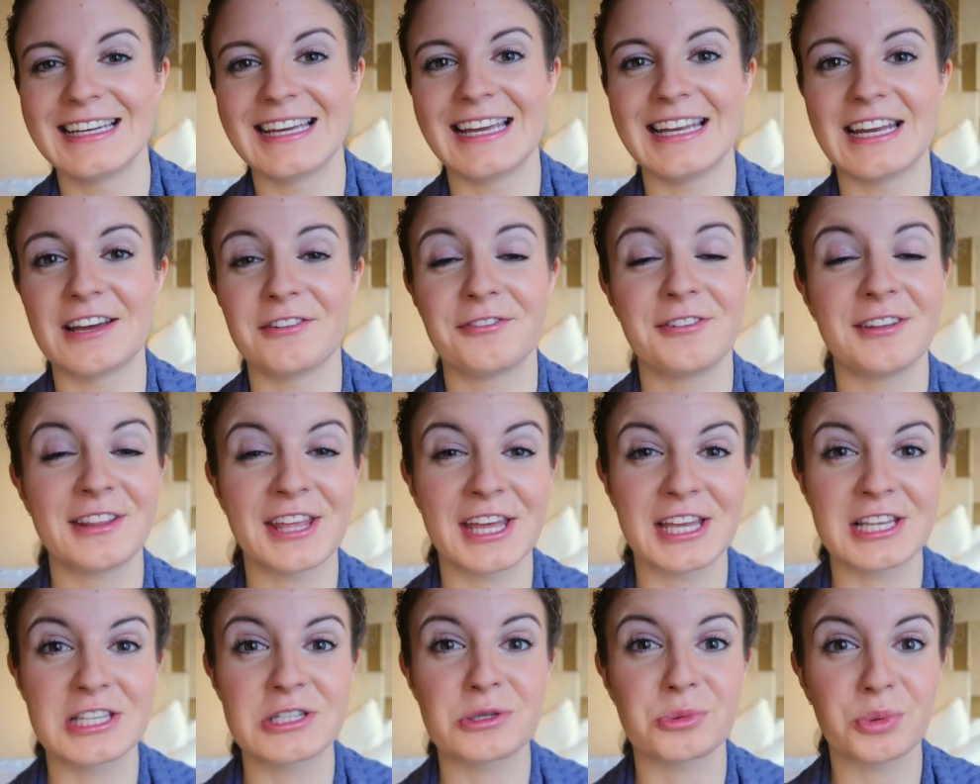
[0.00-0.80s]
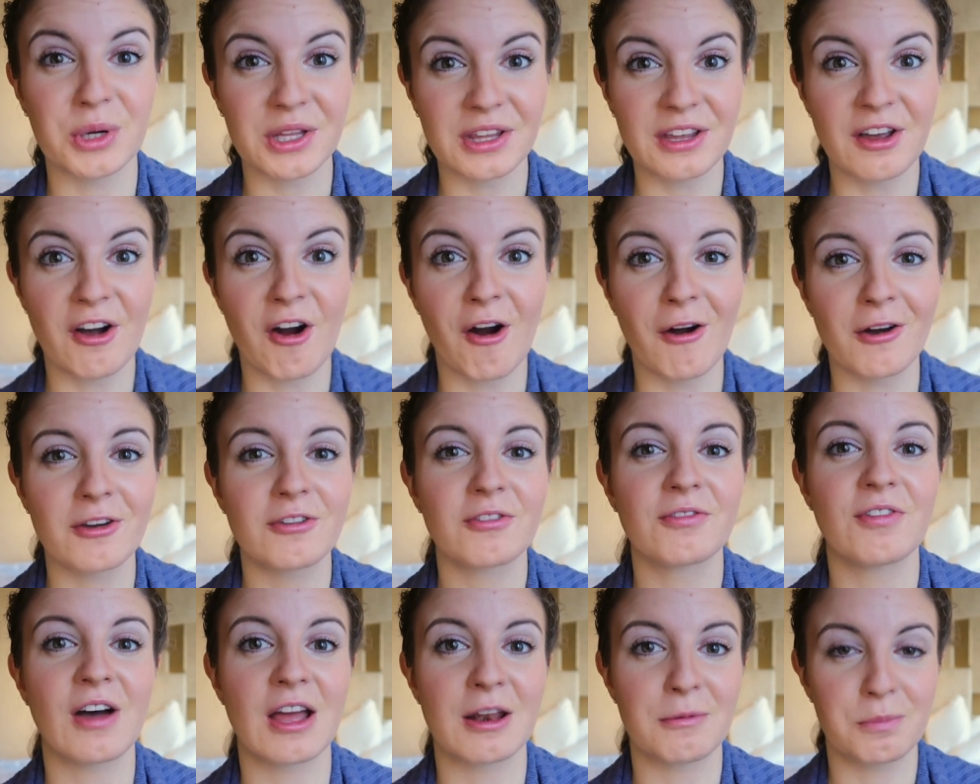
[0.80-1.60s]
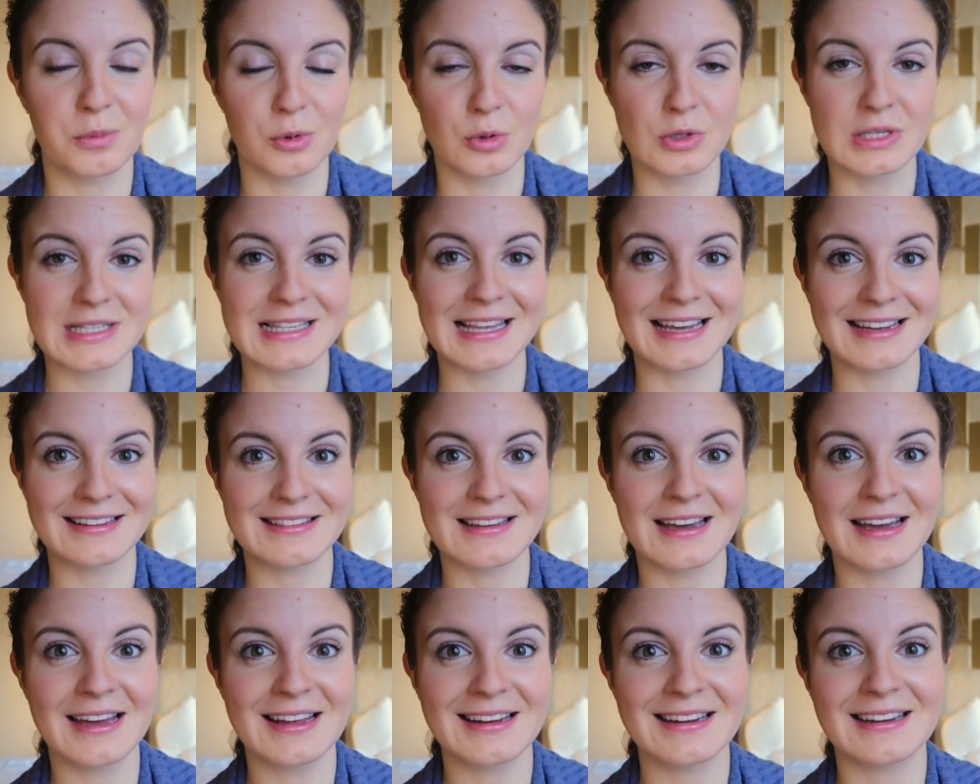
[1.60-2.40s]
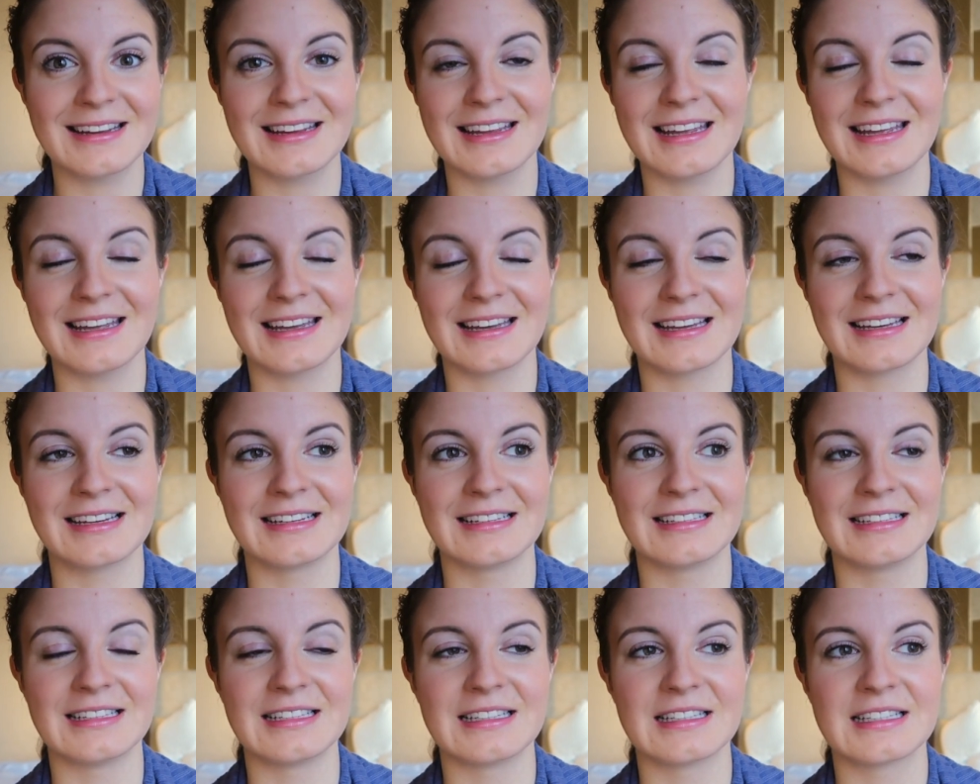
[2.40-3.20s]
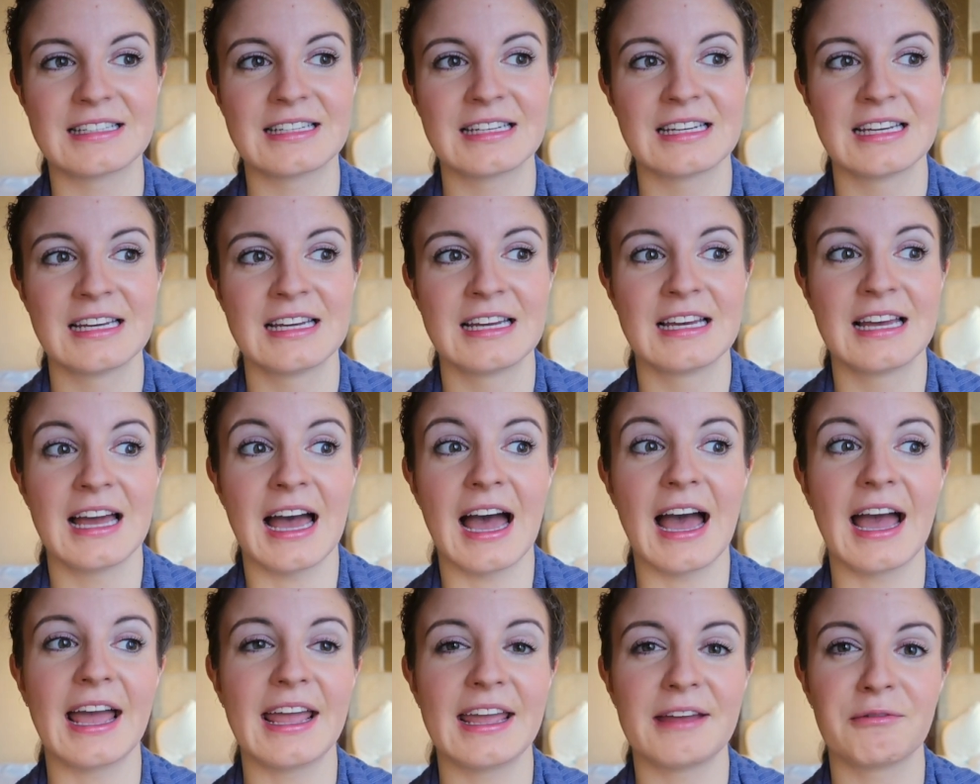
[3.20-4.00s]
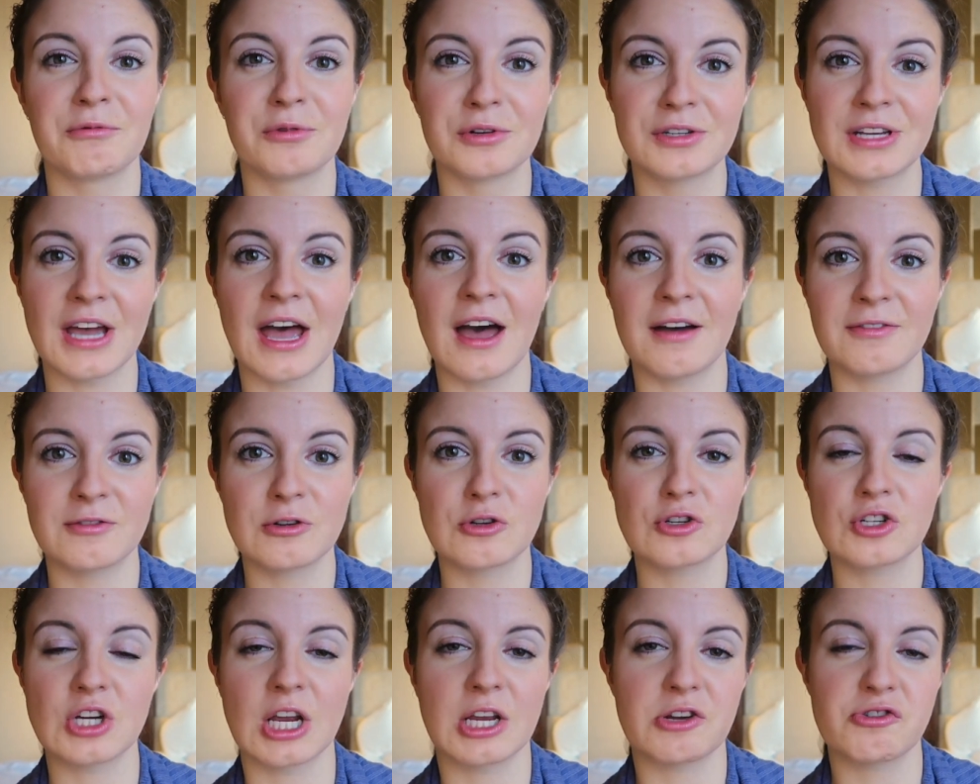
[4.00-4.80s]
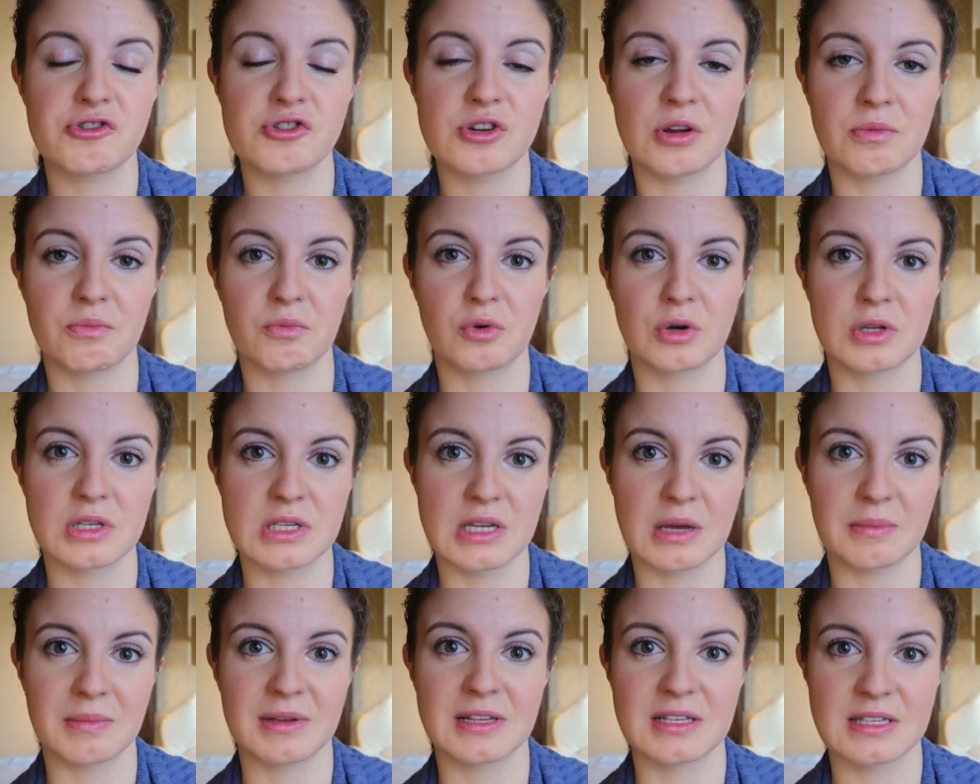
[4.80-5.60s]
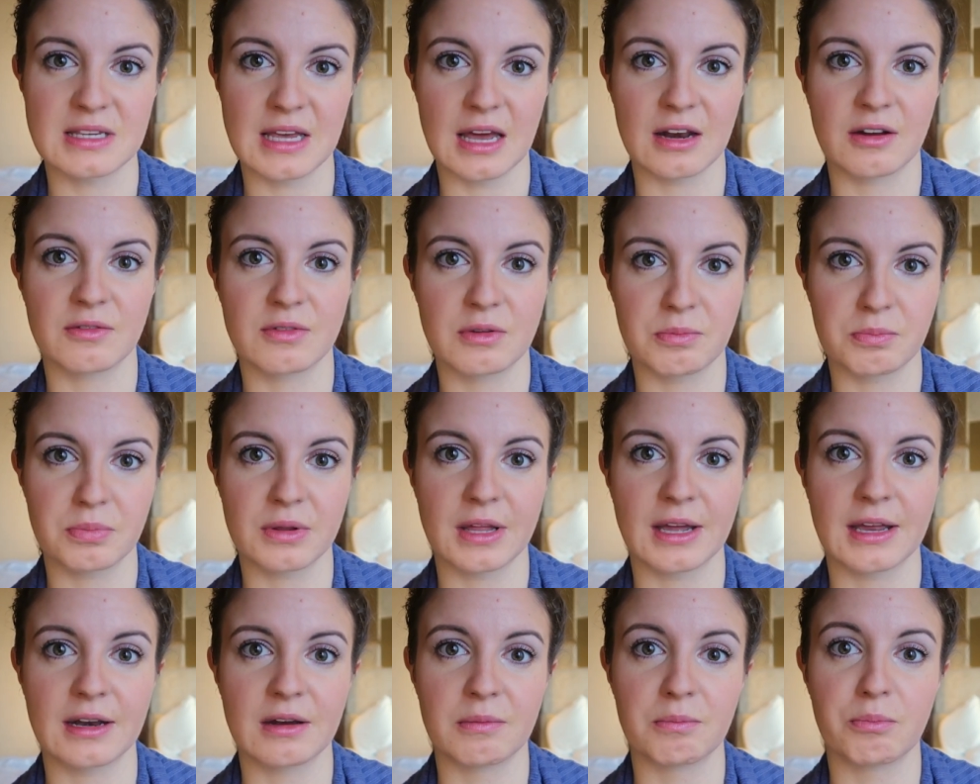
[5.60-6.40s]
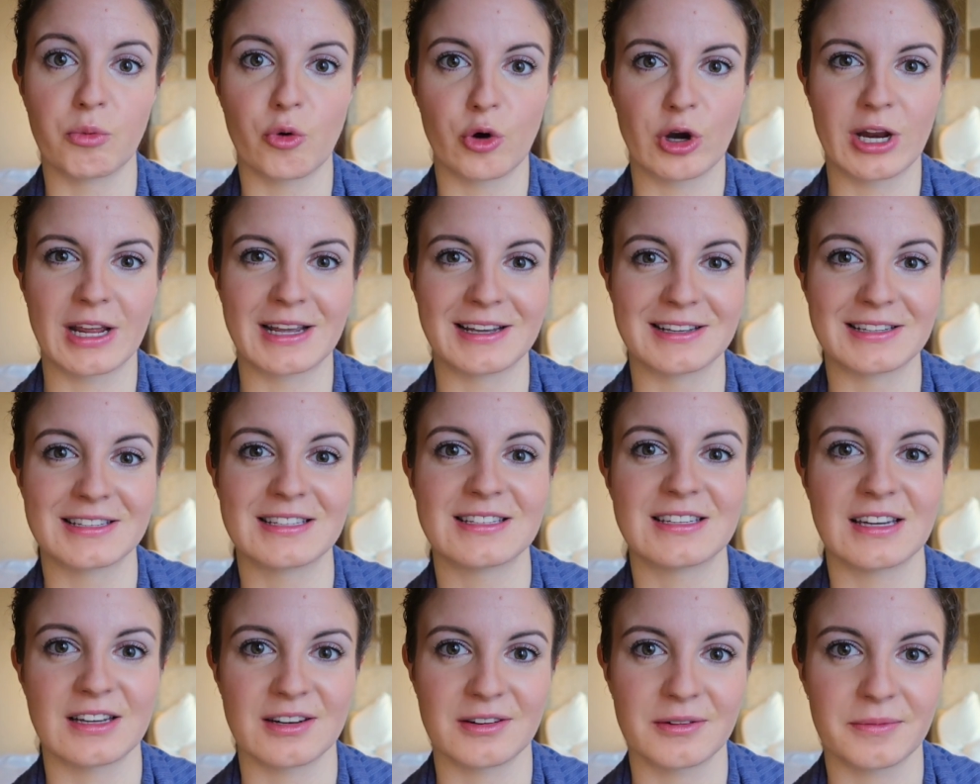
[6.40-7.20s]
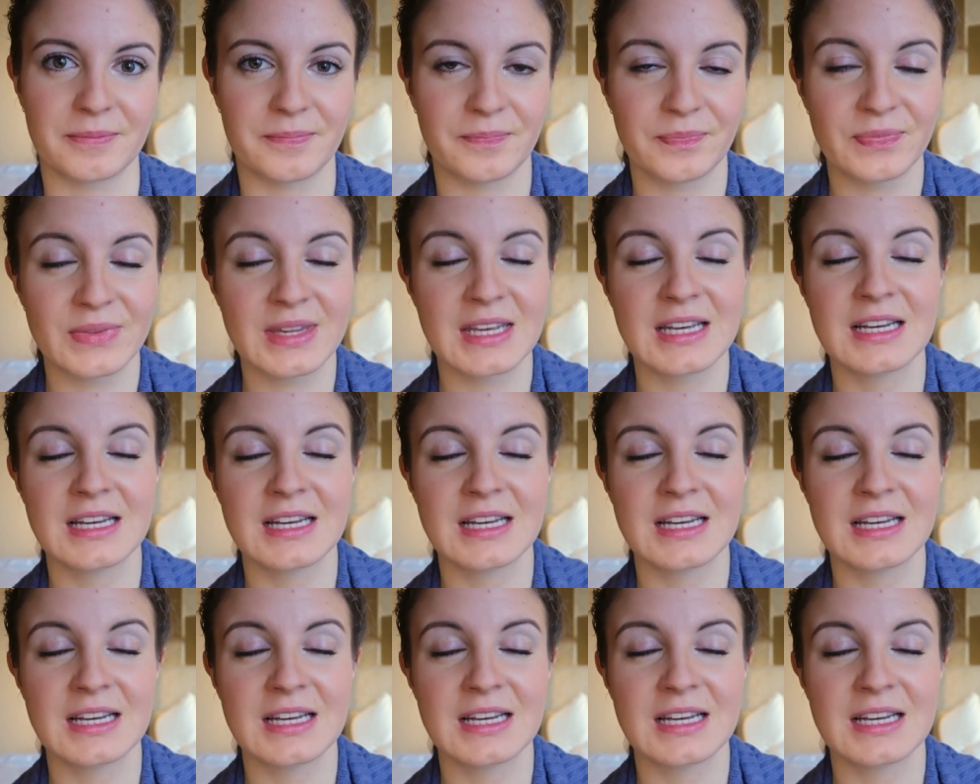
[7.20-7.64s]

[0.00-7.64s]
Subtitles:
And I feel like it's really hard to find boots like that, and I would have to change them once I'm inside of the plane and boarding is done.